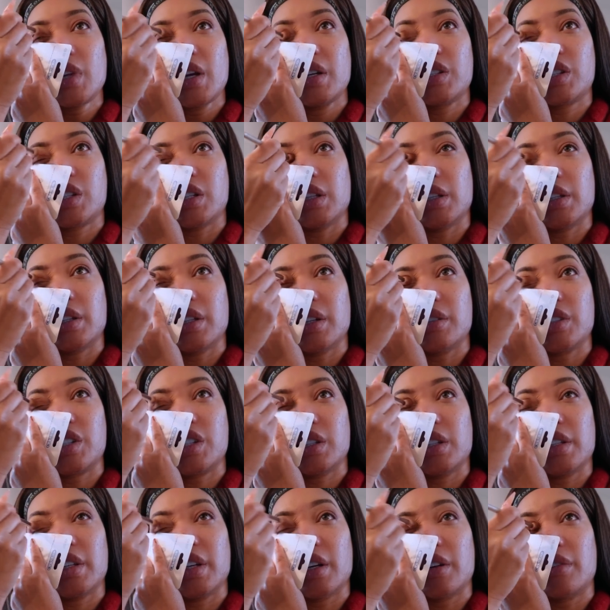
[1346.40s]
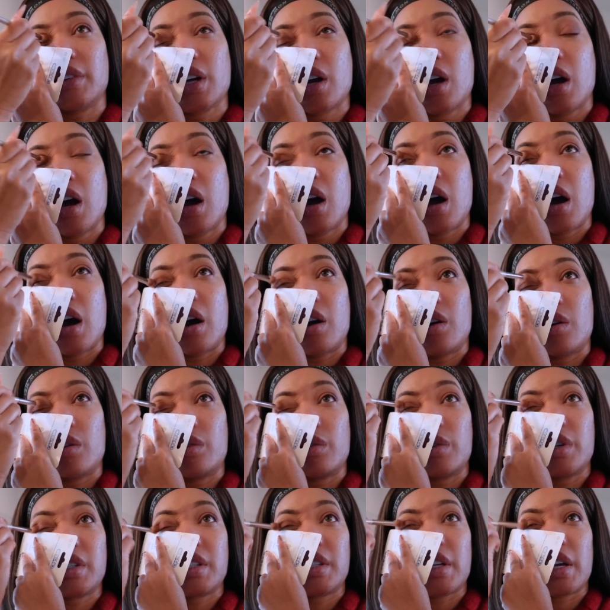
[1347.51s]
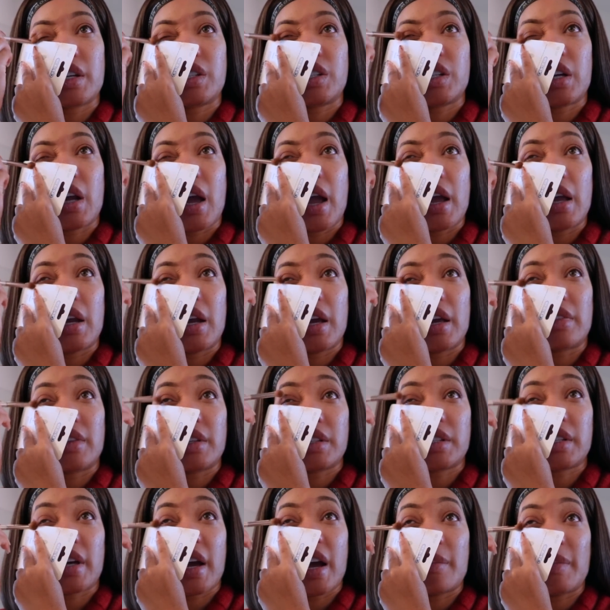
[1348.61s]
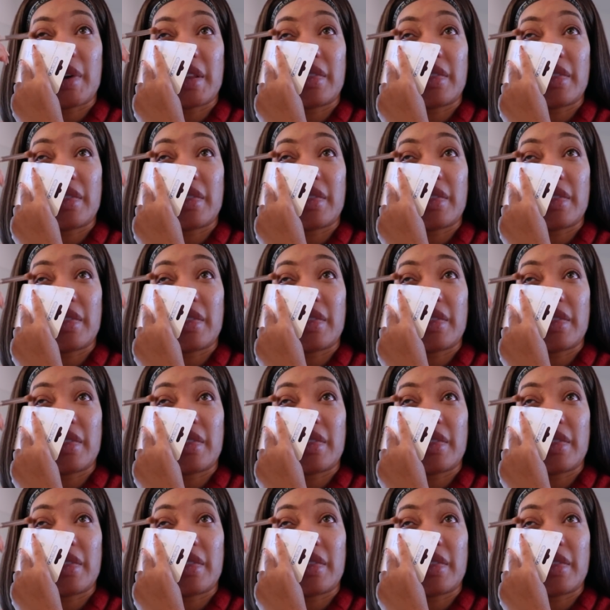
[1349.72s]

she lived she lived on section eight at the time.